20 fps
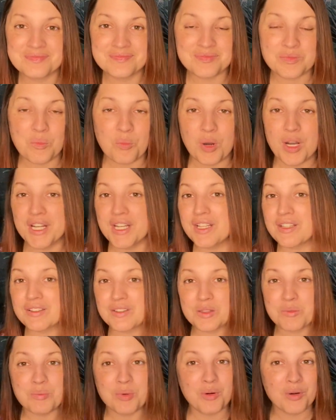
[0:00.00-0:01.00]
What is
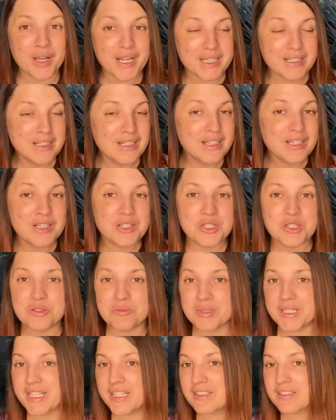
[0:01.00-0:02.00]
the point?
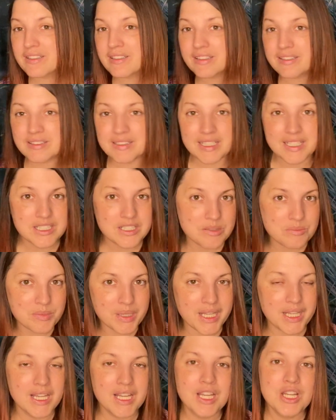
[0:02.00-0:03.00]
Nobody is listening to
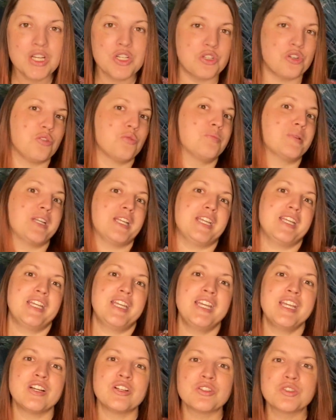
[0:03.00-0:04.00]
me. Nobody
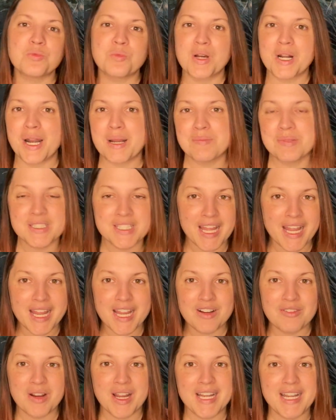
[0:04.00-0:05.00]
hears what I'm
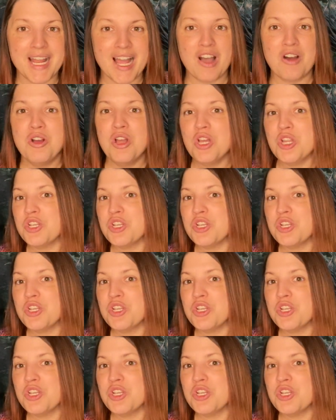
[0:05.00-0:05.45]
saying right now.